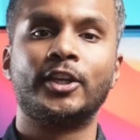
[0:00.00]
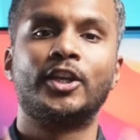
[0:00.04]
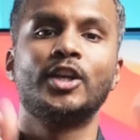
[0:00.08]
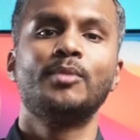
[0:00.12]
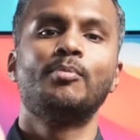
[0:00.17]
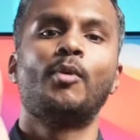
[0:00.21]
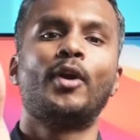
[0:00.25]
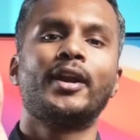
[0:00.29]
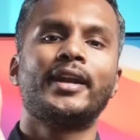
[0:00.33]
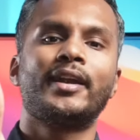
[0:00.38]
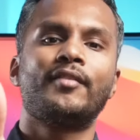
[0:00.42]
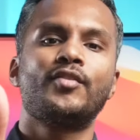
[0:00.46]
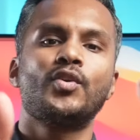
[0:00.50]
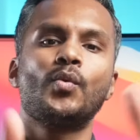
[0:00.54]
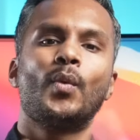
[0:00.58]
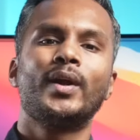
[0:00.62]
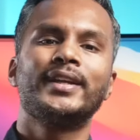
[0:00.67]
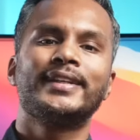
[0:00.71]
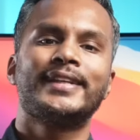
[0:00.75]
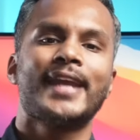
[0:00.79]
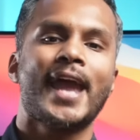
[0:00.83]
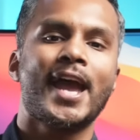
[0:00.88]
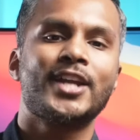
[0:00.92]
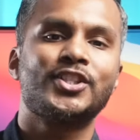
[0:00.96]
Good morning
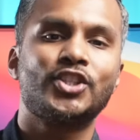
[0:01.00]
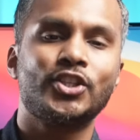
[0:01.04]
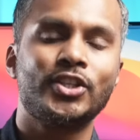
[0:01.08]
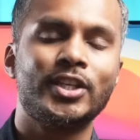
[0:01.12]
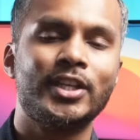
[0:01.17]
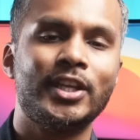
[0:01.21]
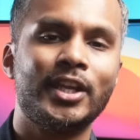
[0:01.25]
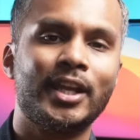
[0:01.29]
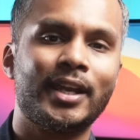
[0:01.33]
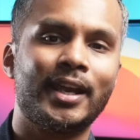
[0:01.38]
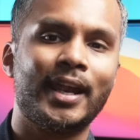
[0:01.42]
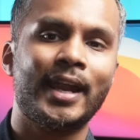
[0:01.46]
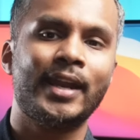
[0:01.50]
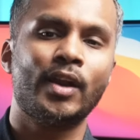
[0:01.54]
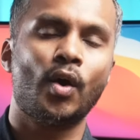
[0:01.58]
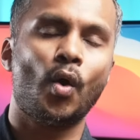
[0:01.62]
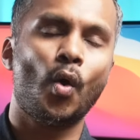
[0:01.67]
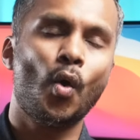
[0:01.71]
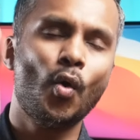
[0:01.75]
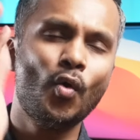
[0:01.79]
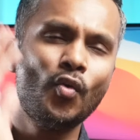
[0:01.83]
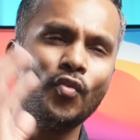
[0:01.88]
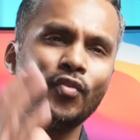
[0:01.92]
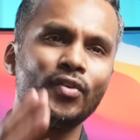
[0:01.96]
everyone, Gajan here, and
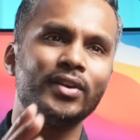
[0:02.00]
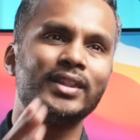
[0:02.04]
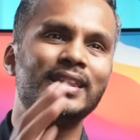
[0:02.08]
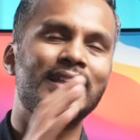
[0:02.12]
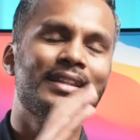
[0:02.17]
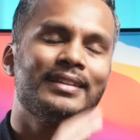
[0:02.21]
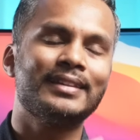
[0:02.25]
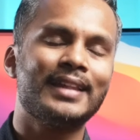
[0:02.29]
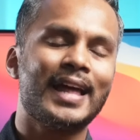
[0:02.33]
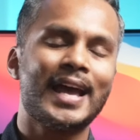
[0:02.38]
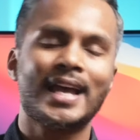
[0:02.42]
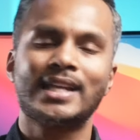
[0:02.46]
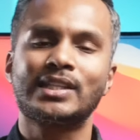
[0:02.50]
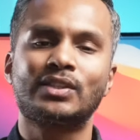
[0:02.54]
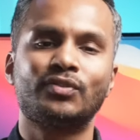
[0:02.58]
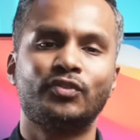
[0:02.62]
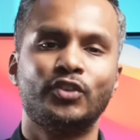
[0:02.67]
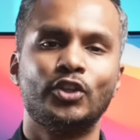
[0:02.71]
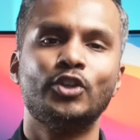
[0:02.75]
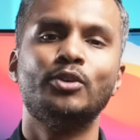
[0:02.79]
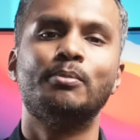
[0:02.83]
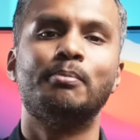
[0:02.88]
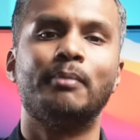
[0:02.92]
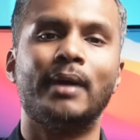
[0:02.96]
over the last
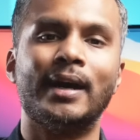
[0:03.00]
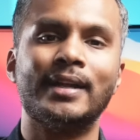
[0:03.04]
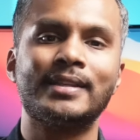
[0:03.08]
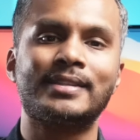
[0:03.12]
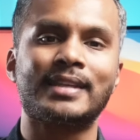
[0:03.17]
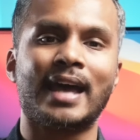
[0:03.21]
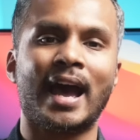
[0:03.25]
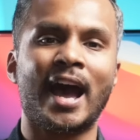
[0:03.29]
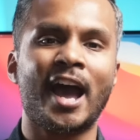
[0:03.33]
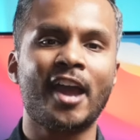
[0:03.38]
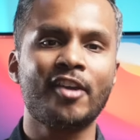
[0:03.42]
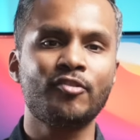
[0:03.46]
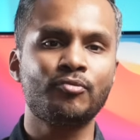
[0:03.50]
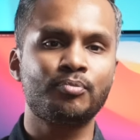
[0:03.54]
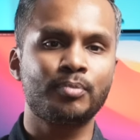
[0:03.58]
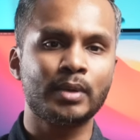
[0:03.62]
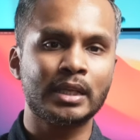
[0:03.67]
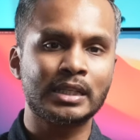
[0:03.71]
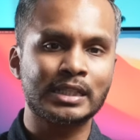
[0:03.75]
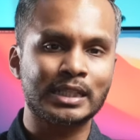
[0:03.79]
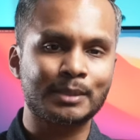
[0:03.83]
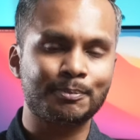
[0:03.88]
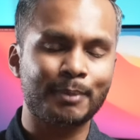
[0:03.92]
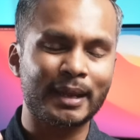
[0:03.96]
few months, I've
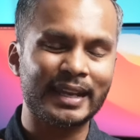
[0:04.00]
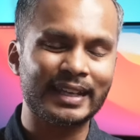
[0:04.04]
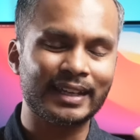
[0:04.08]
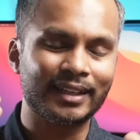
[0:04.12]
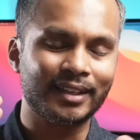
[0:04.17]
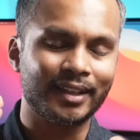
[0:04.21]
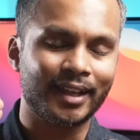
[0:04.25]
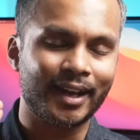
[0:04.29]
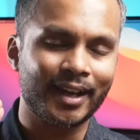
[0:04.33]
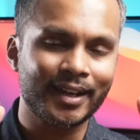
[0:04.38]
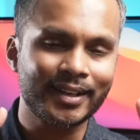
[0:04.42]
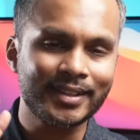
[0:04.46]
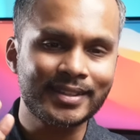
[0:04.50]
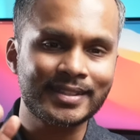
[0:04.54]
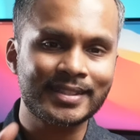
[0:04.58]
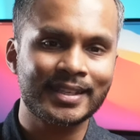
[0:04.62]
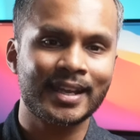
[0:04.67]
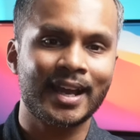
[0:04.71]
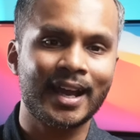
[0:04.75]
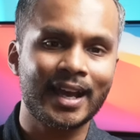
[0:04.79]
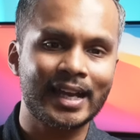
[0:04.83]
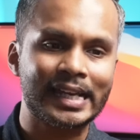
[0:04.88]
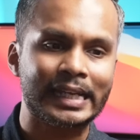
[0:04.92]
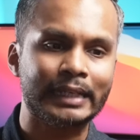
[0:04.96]
been spending a lot of
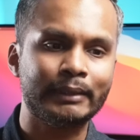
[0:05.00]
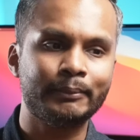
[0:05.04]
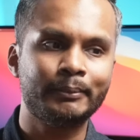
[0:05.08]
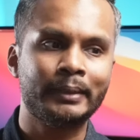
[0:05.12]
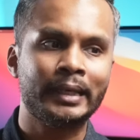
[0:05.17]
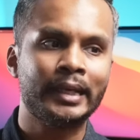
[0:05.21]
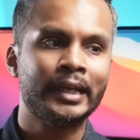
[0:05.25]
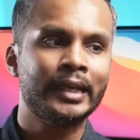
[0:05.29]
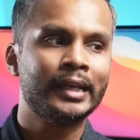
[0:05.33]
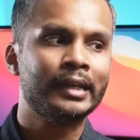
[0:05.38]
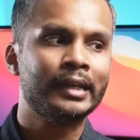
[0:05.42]
time